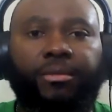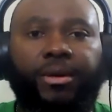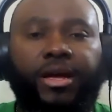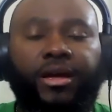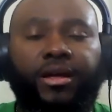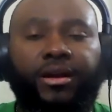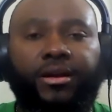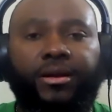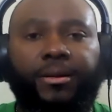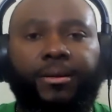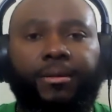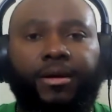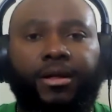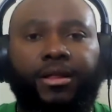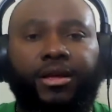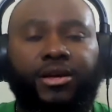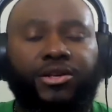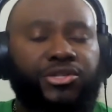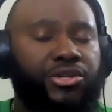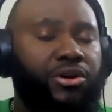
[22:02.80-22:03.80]
from that.
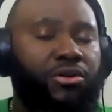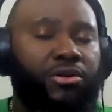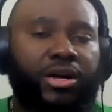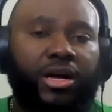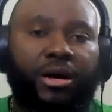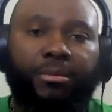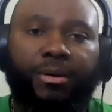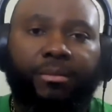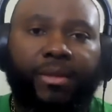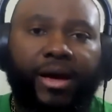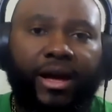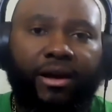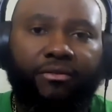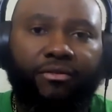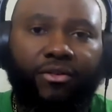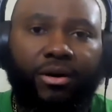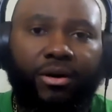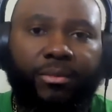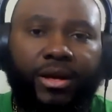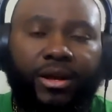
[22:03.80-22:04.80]
There's no coming back
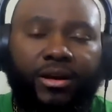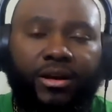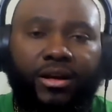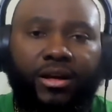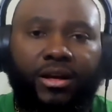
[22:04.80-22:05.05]
from it.